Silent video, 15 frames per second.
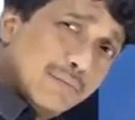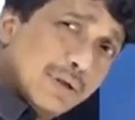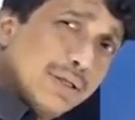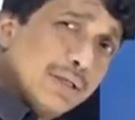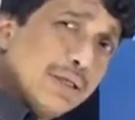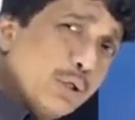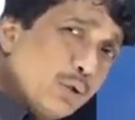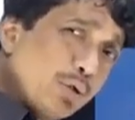
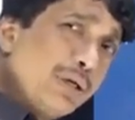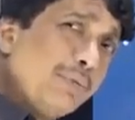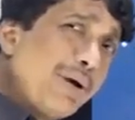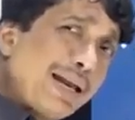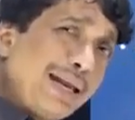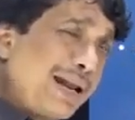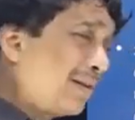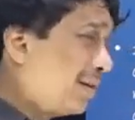but they're usually
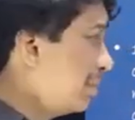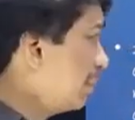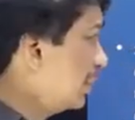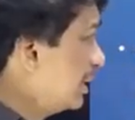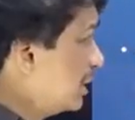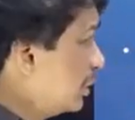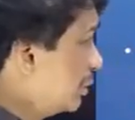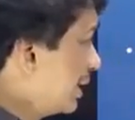bilateral,
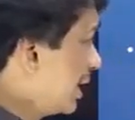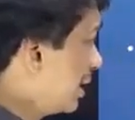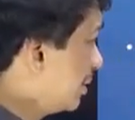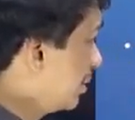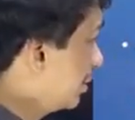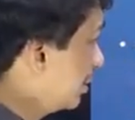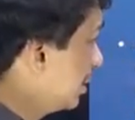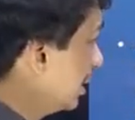but this is
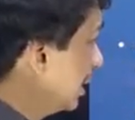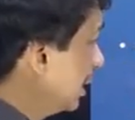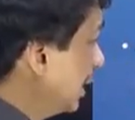unilateral.